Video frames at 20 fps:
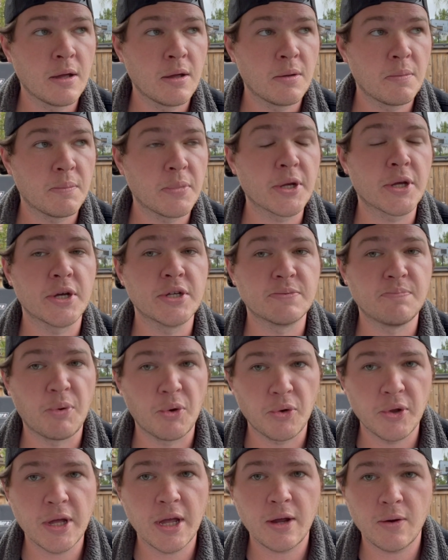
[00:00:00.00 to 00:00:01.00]
because
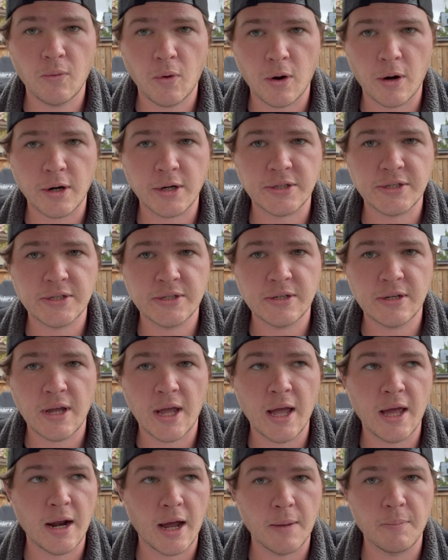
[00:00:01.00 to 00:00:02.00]
bullying works,
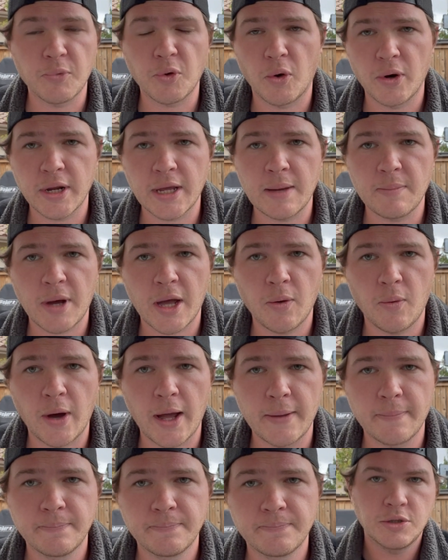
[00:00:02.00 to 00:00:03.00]
and I'm going to get my
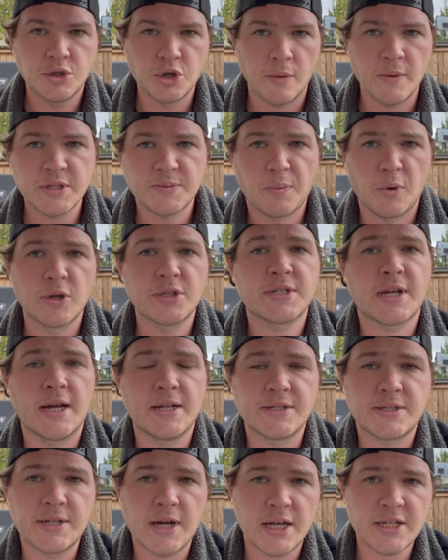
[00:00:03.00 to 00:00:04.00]
way. German Sports
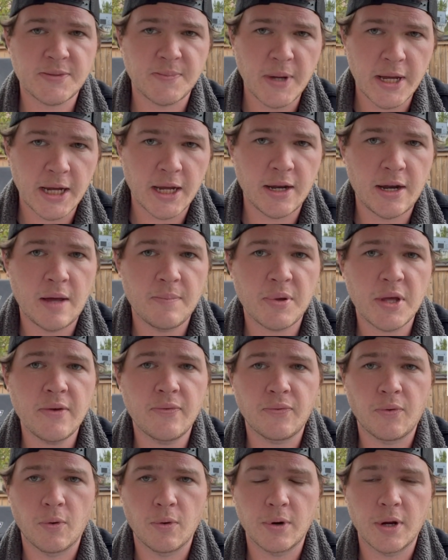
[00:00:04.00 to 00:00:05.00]
Guns does make an
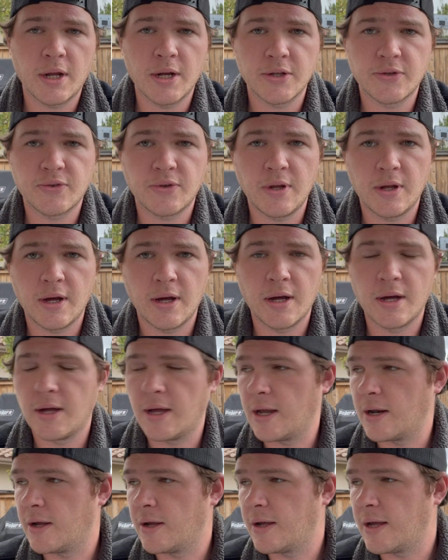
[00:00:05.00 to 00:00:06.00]
MP40
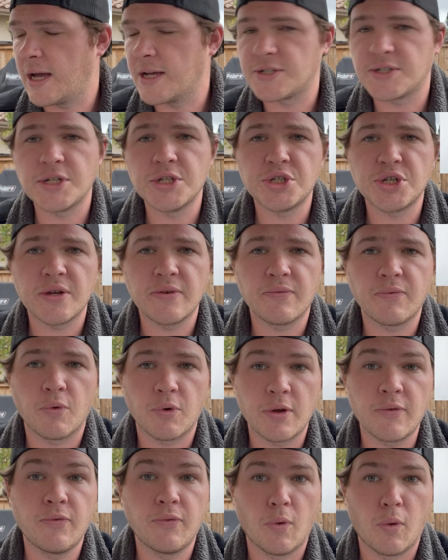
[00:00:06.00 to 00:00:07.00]
and a
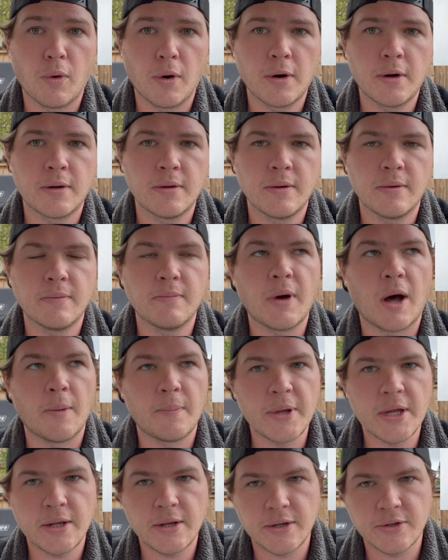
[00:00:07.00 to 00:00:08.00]
STG-44,
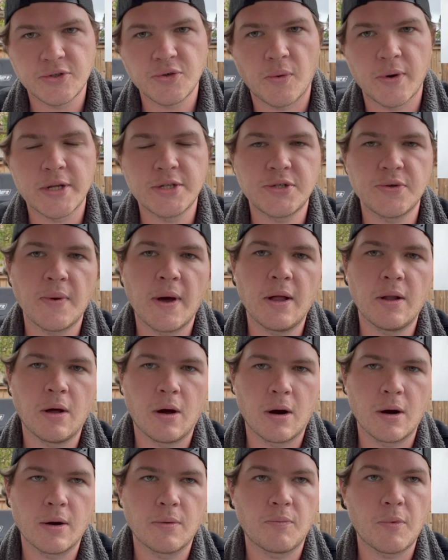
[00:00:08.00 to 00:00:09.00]
albeit in 22
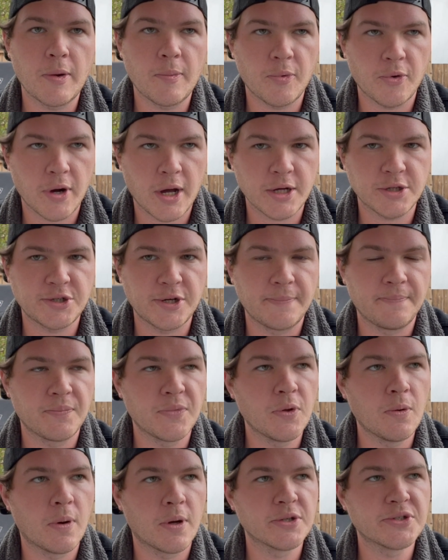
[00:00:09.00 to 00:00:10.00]
LR reproduction.
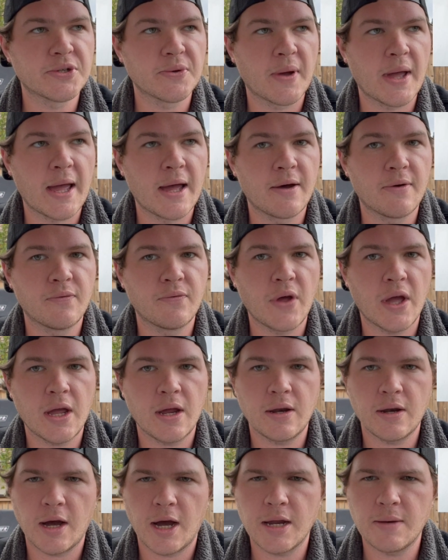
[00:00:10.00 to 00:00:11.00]
You also have
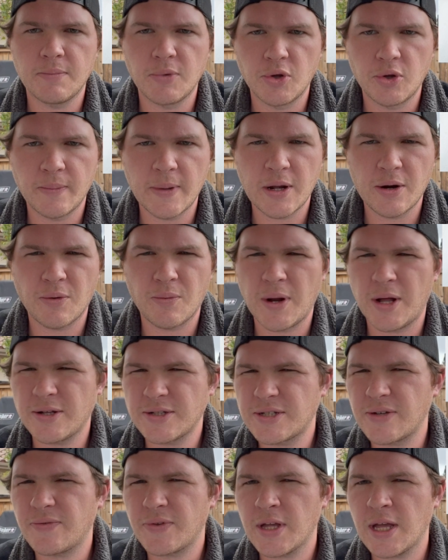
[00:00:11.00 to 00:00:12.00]
a 9mm,
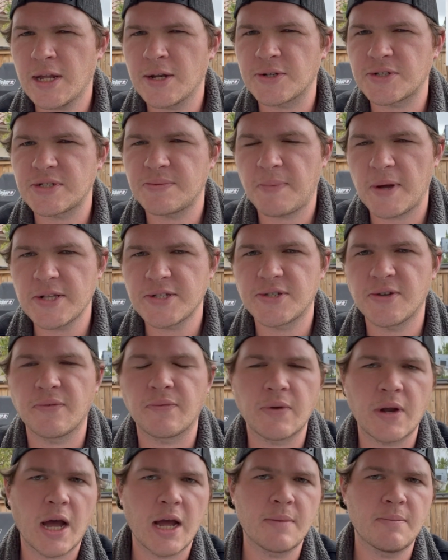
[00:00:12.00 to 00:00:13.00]
relatively inexpensive
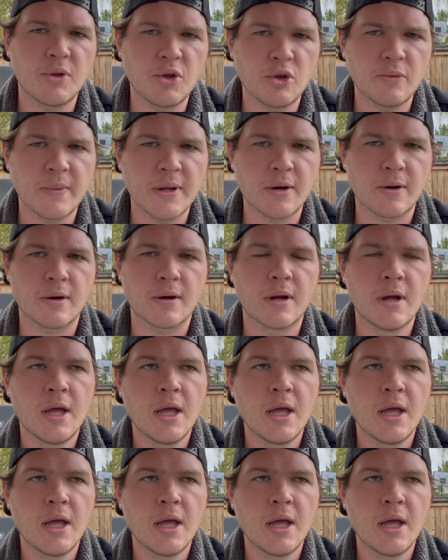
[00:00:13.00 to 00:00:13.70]
9mm